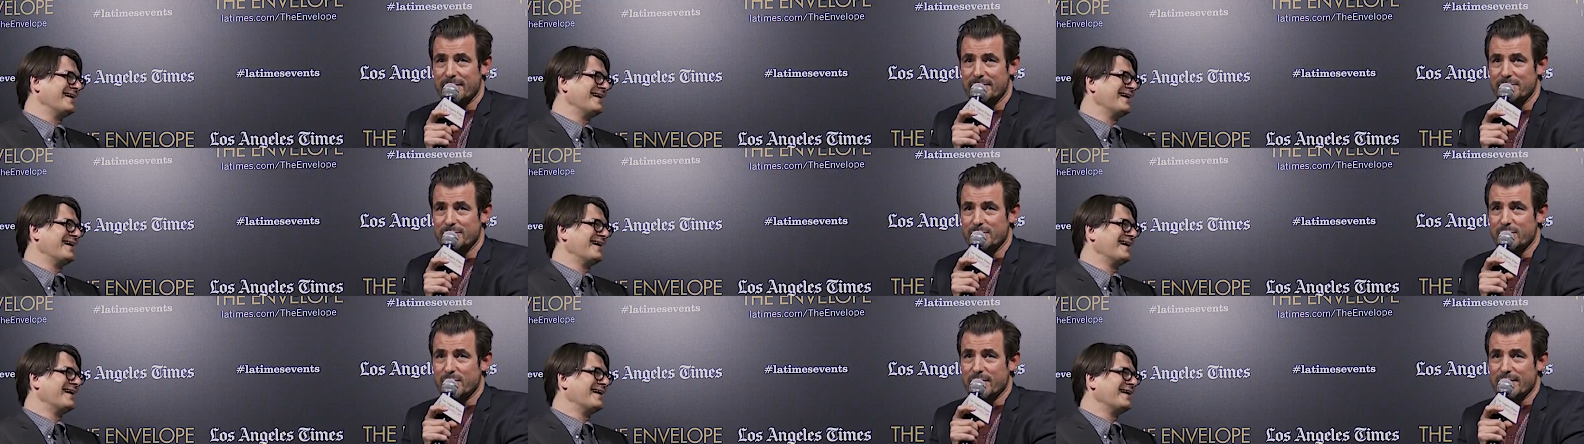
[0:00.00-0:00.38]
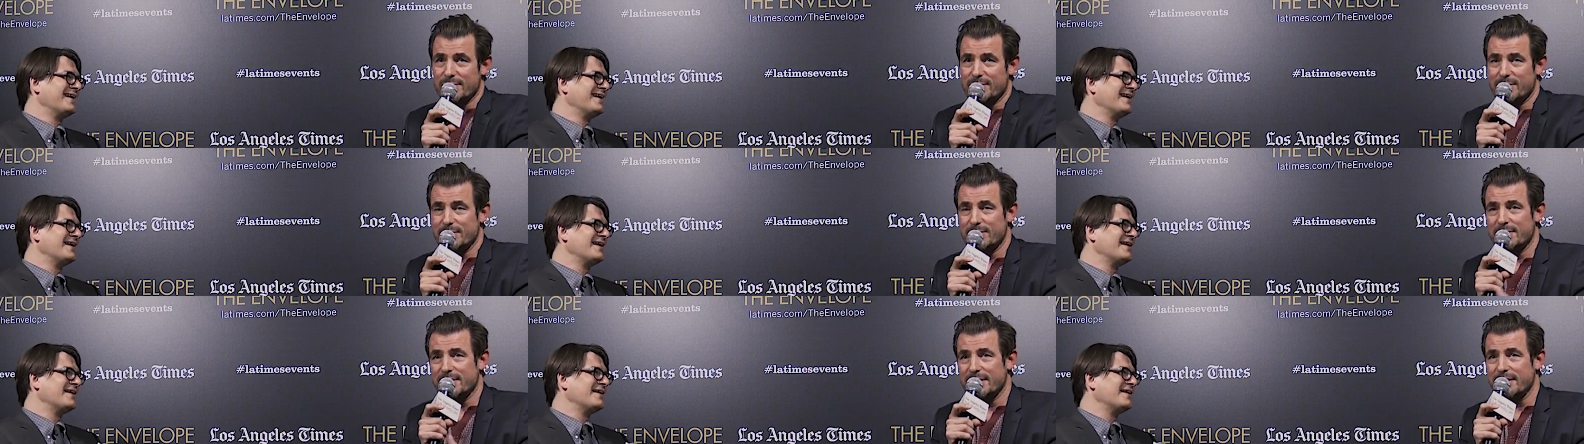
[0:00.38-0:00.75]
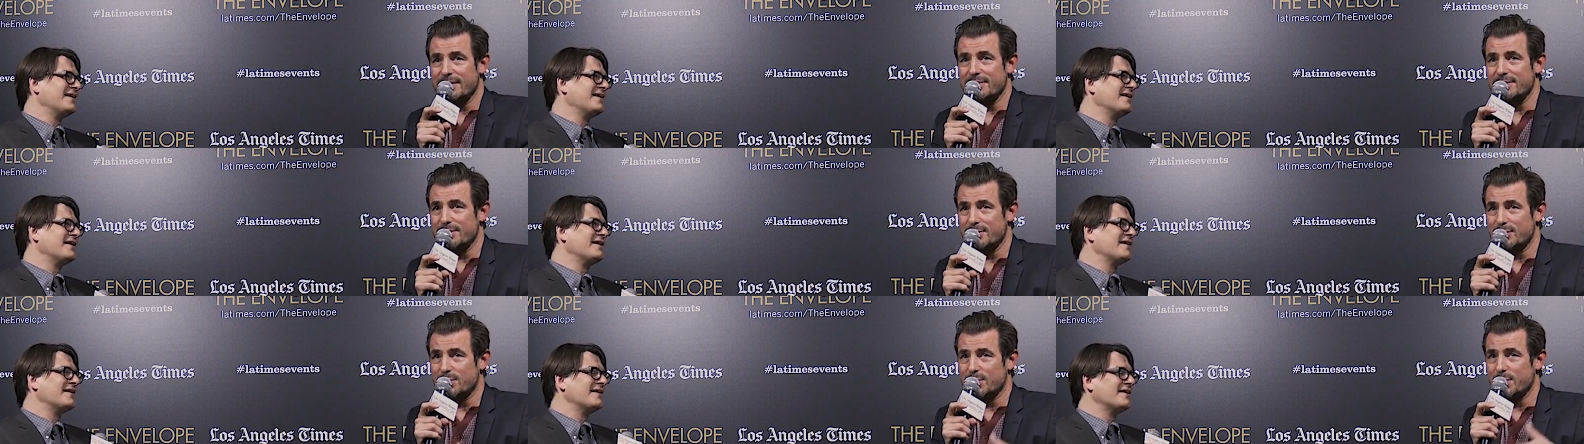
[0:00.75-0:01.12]
Speaker 1: I'm trying to
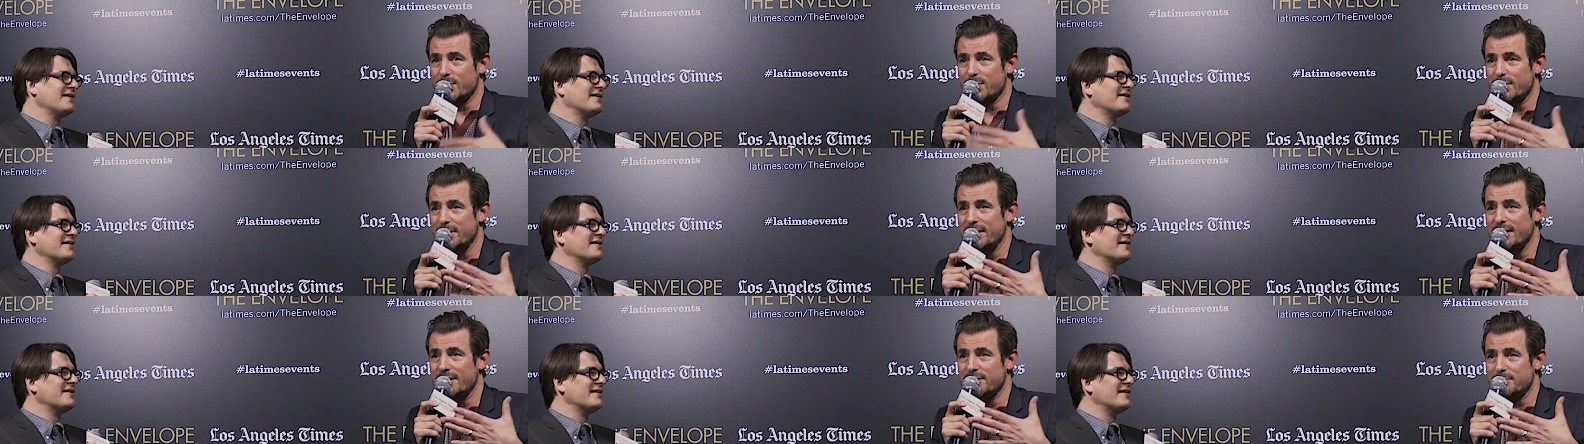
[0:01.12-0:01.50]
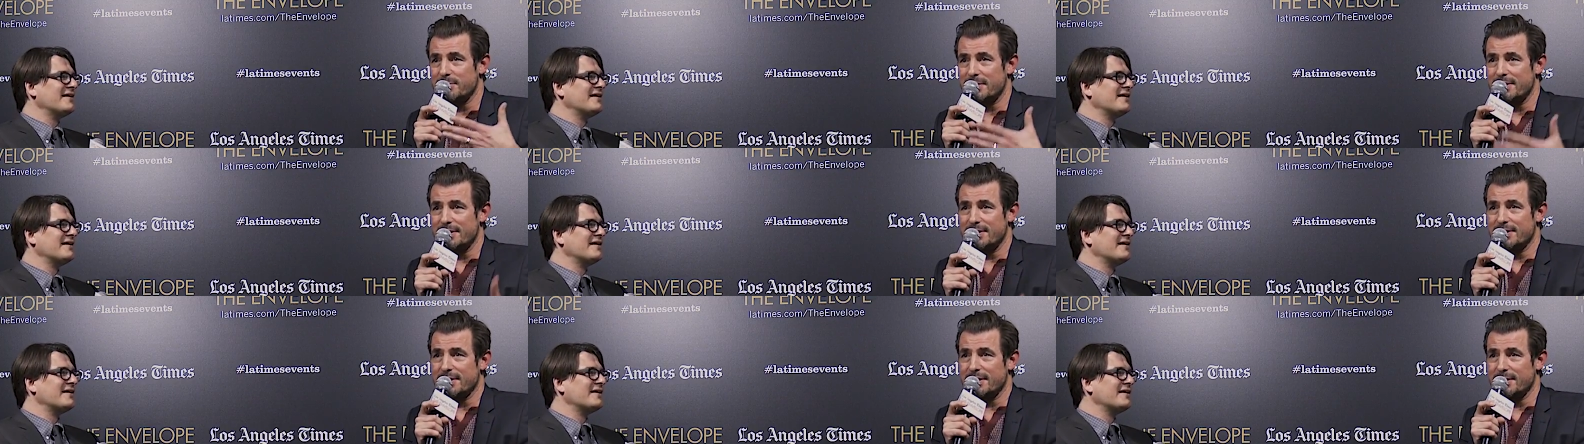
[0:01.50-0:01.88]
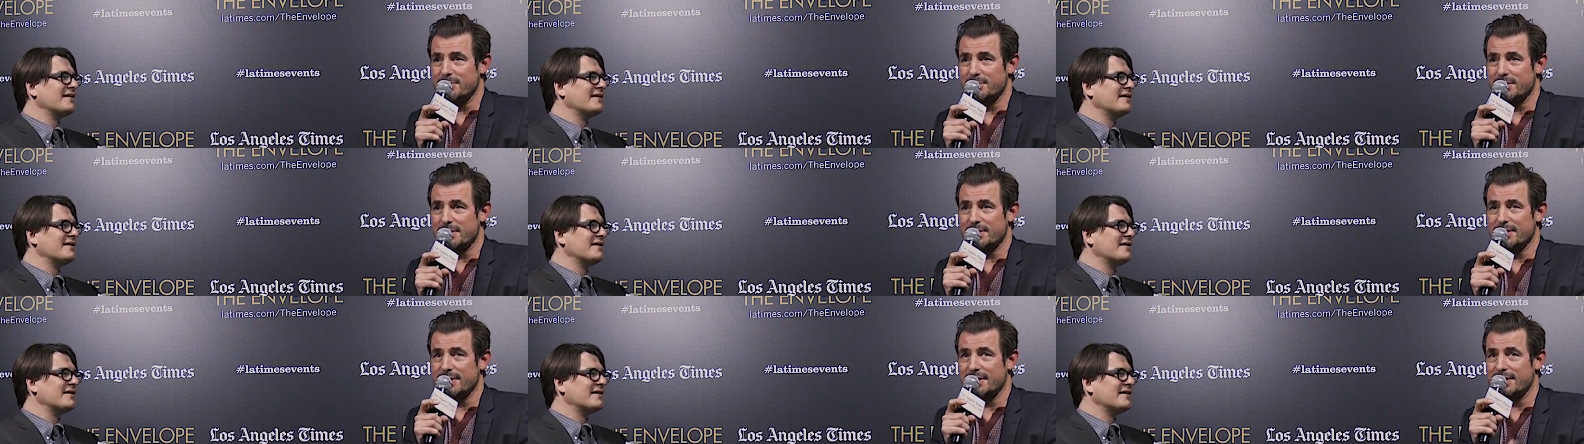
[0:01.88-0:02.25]
tell this story as many
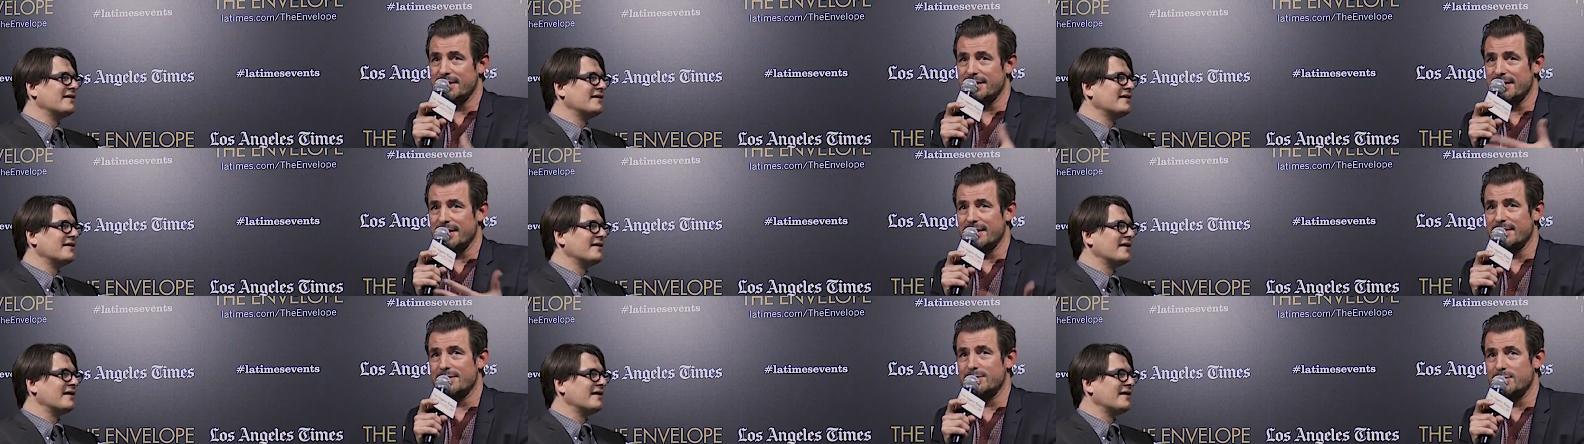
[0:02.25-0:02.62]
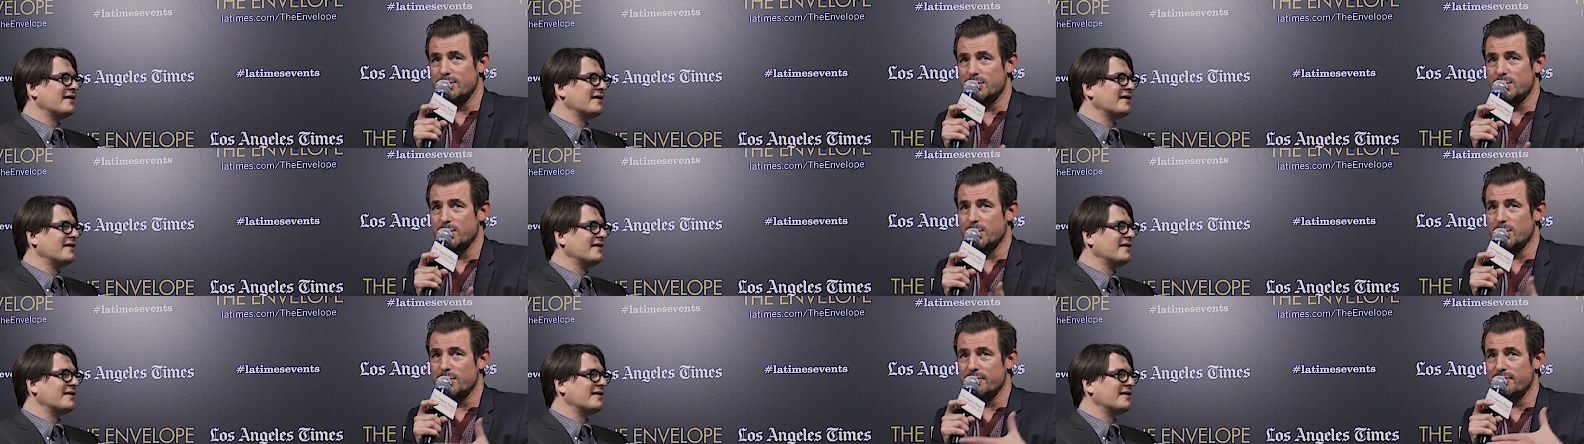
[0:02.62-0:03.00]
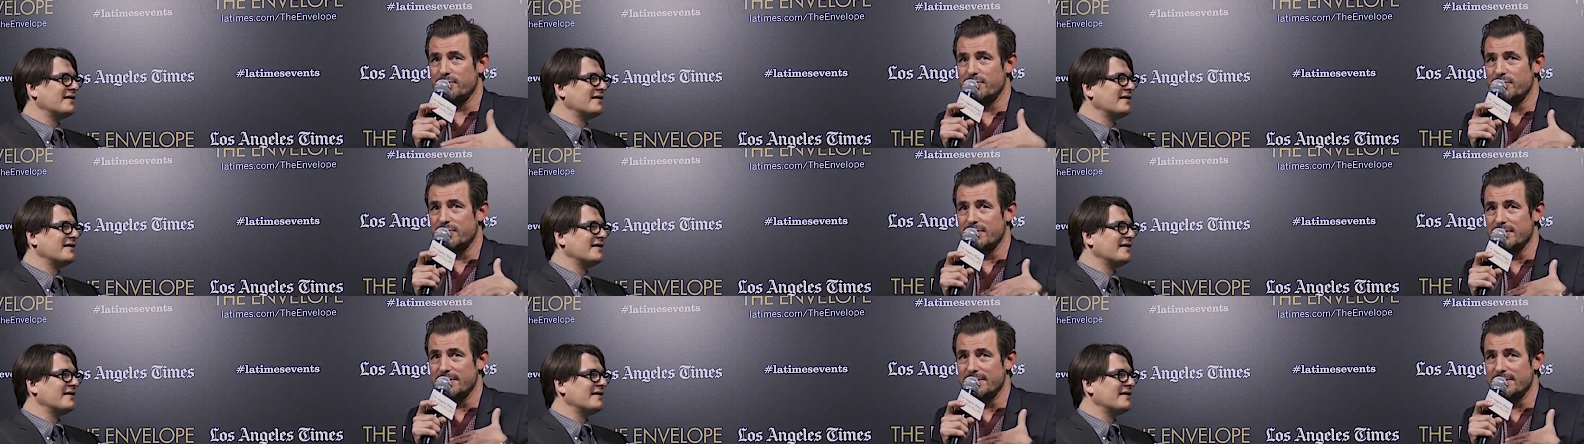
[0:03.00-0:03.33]
times as I can to sort of